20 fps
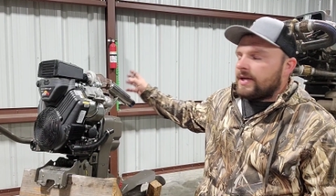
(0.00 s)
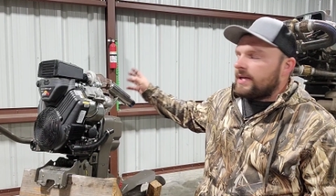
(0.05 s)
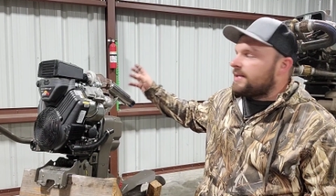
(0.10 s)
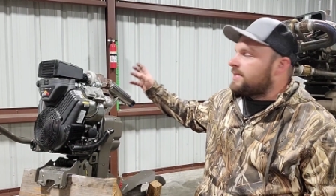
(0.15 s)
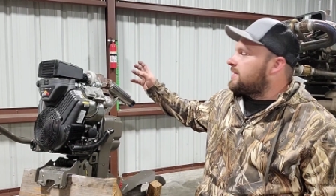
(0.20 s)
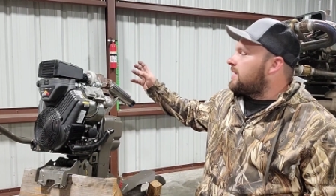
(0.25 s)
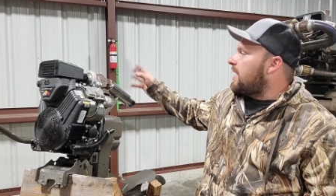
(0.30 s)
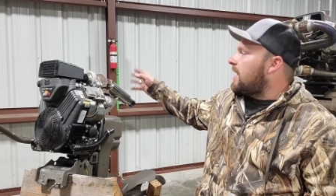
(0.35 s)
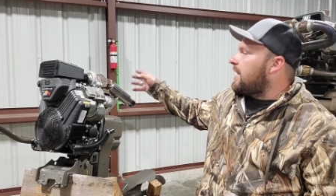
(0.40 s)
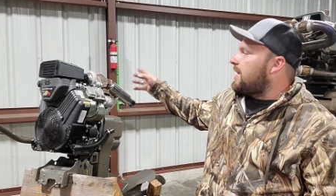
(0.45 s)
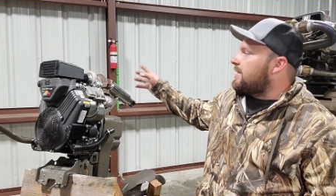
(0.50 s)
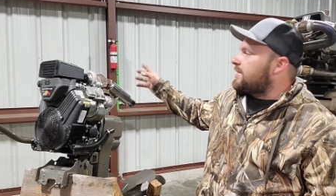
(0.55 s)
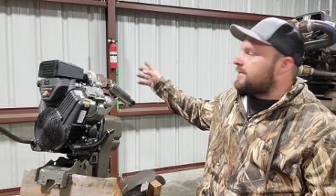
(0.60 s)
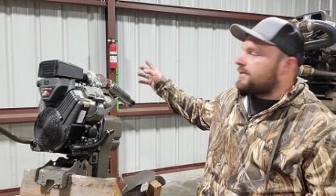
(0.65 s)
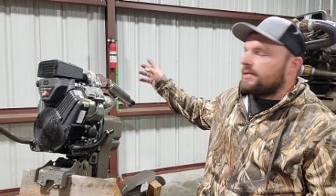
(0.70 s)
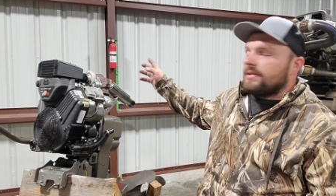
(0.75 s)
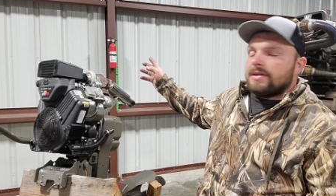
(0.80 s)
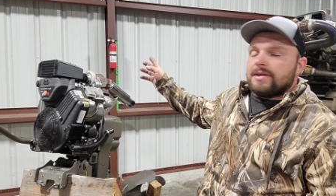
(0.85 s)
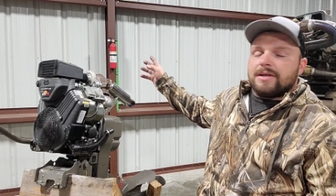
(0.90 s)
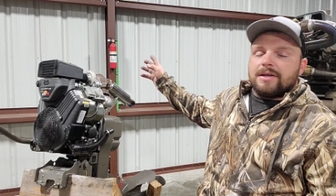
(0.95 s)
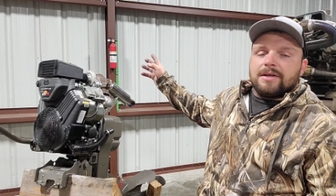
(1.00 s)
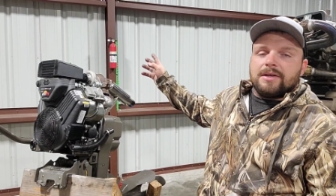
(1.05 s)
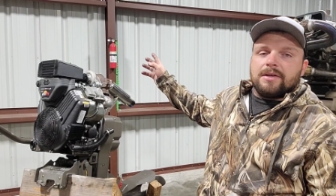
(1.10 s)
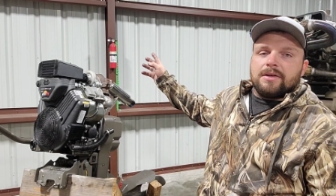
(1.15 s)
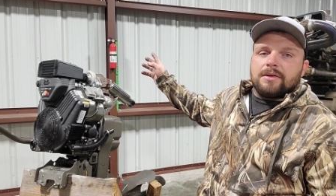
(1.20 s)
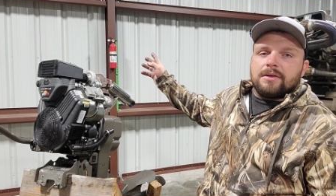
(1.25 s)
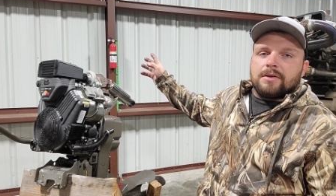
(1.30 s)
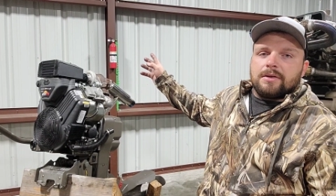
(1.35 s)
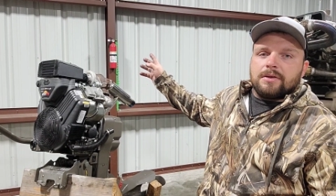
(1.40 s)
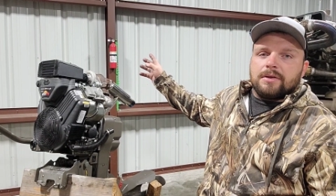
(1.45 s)
It takes
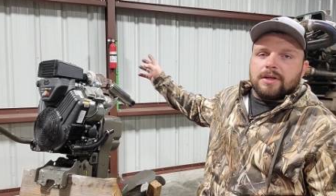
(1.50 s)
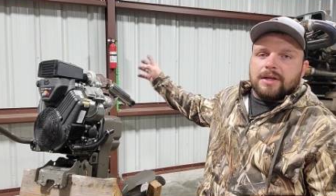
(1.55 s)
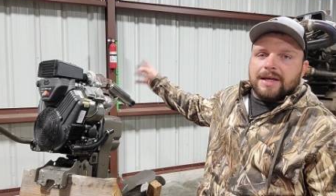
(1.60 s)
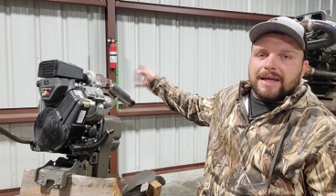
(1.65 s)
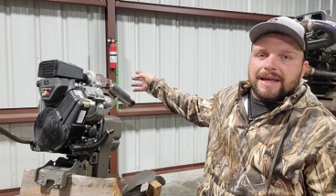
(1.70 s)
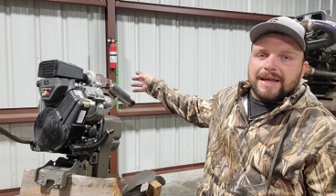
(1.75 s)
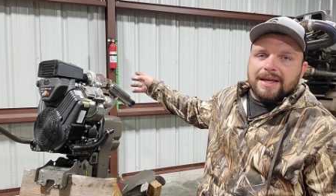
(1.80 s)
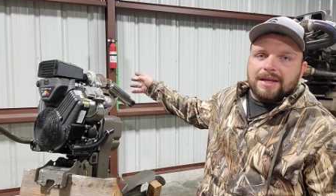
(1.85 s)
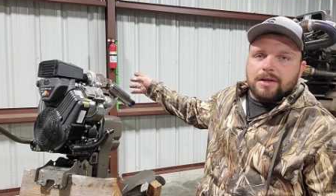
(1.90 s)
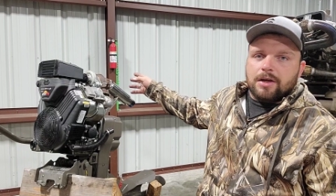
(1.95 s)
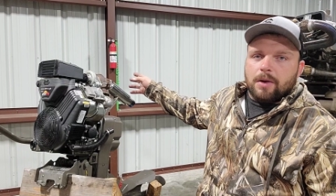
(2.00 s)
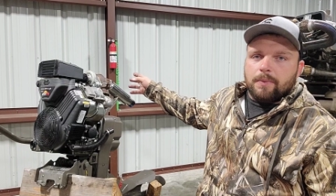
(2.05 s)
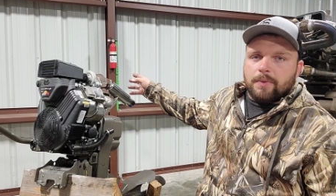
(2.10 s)
the, the heat